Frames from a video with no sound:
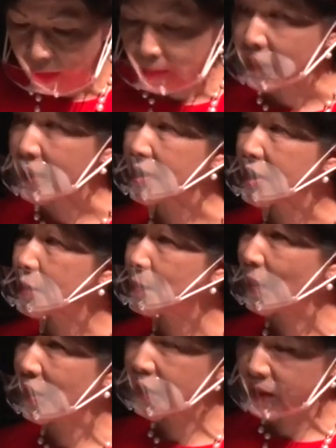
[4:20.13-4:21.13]
but
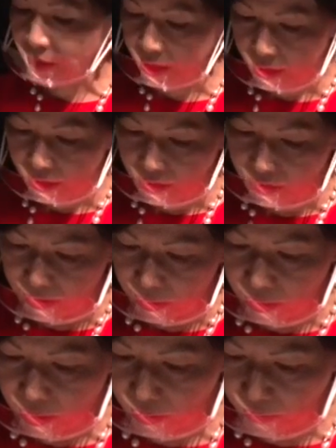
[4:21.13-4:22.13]
especially
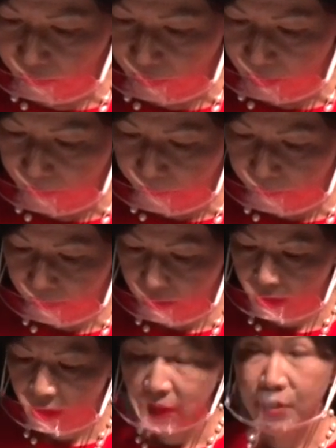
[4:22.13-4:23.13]
during COVID,
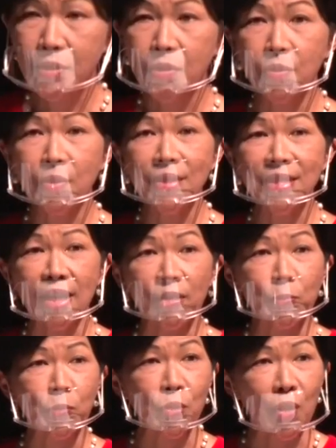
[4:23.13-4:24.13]
students
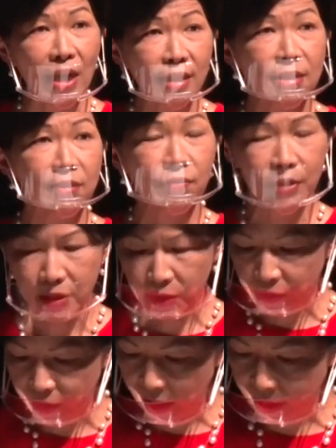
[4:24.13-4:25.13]
have proactively
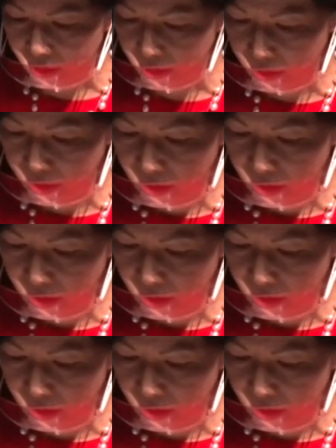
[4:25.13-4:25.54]
created